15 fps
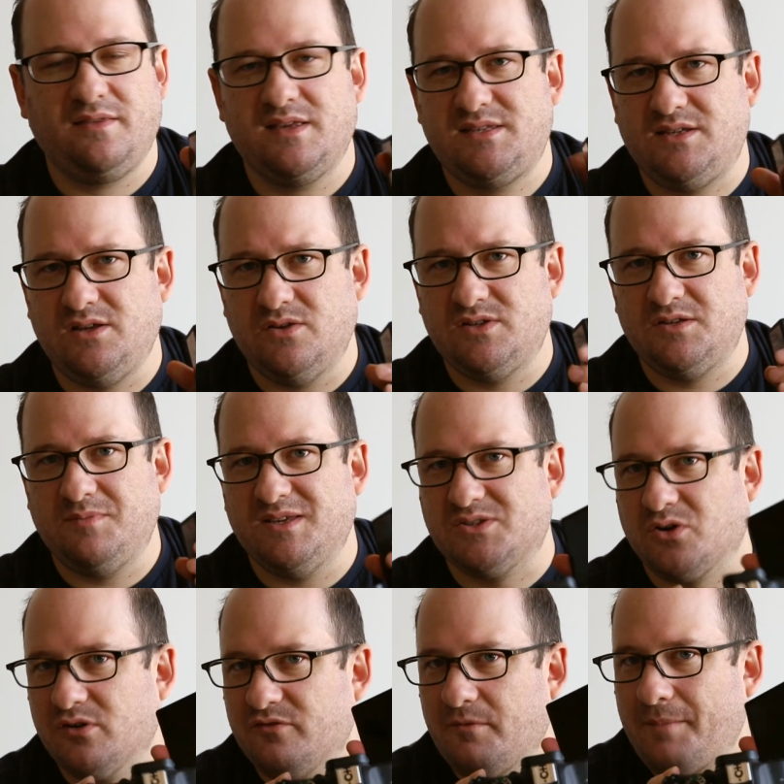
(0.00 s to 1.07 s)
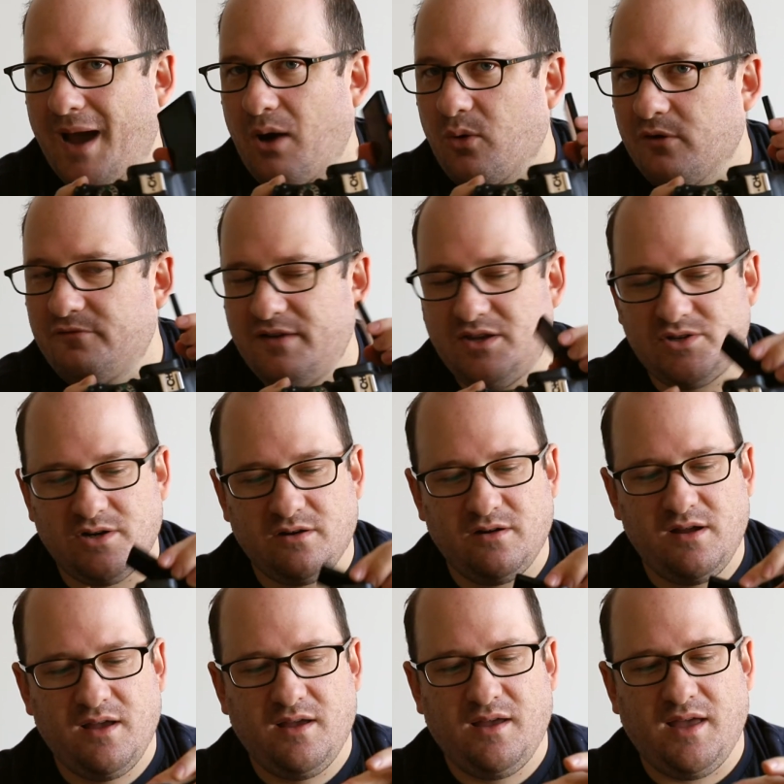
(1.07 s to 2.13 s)
This used to be sort of a power feature
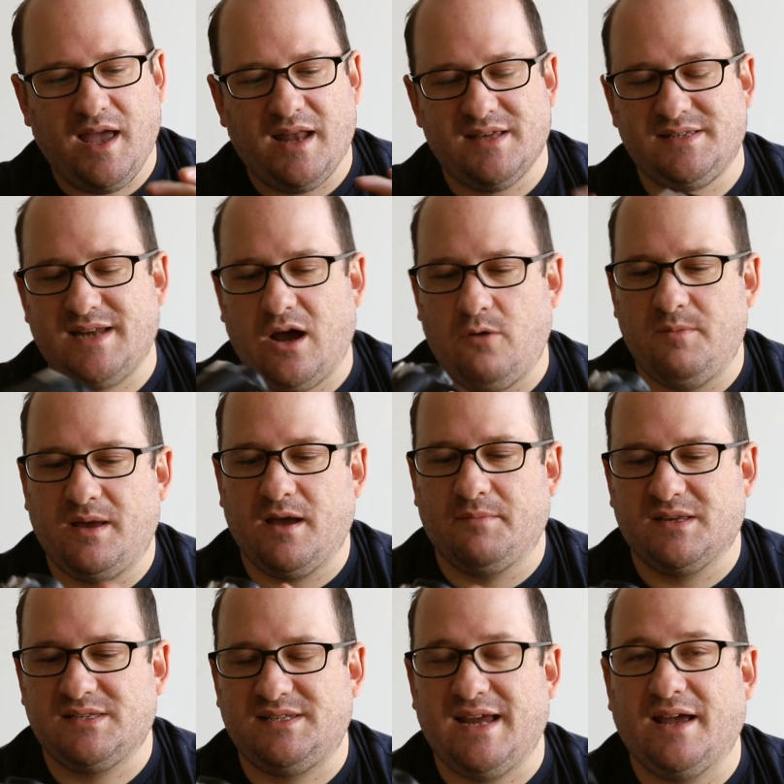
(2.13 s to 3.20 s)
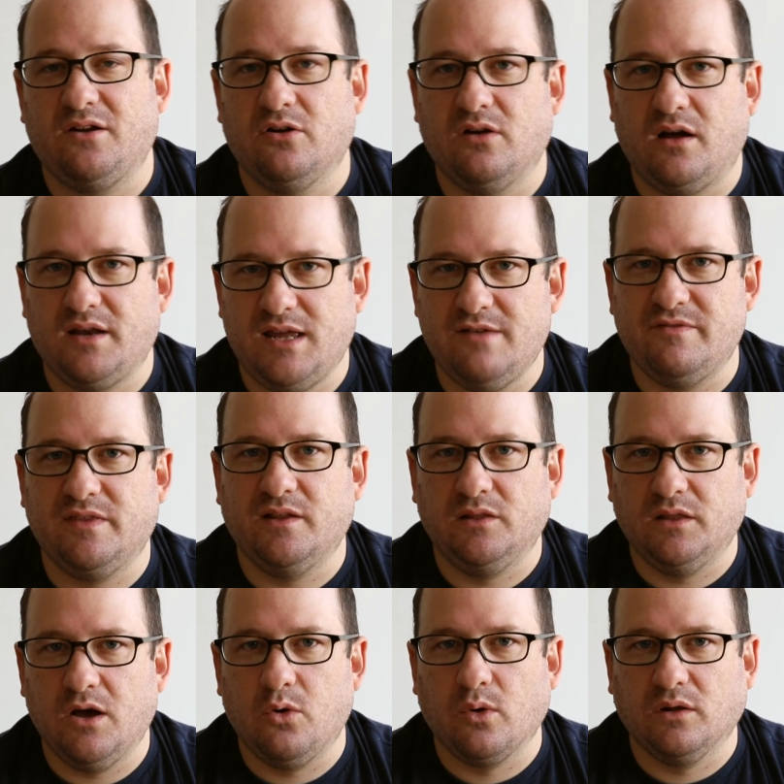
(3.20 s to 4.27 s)
and is now becoming standard on even the
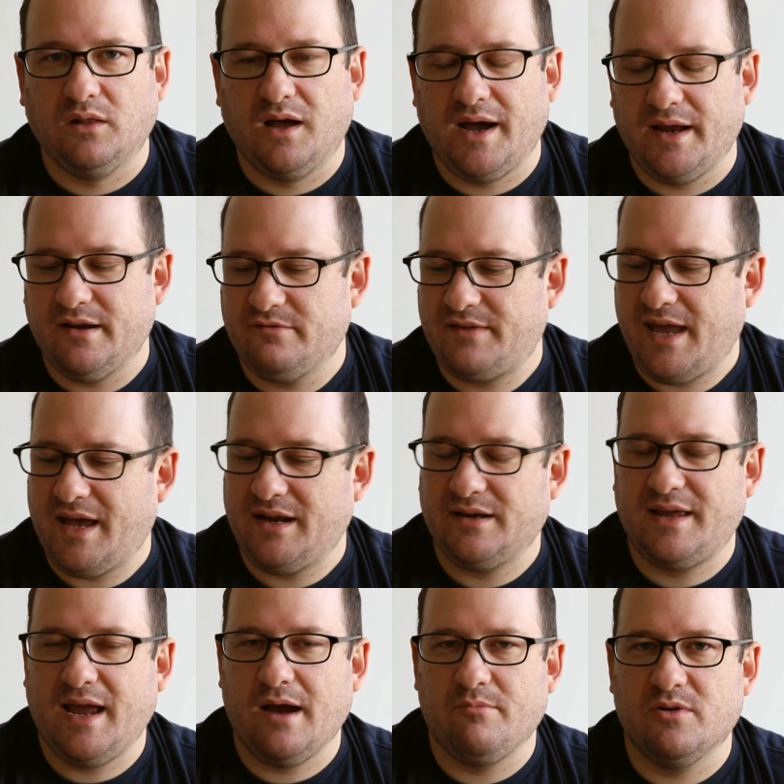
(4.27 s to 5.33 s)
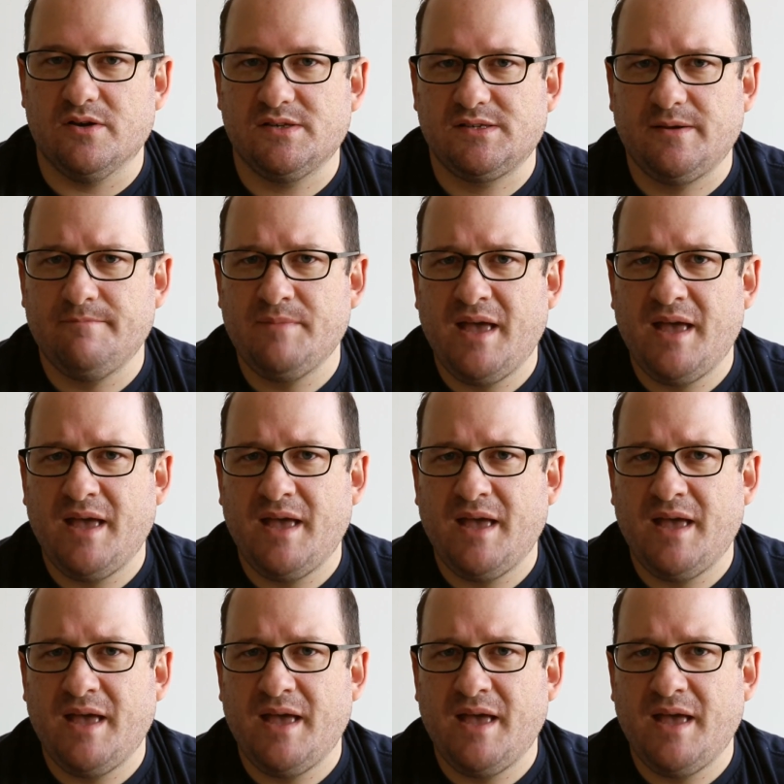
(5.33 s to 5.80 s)
lower line of Canon cameras.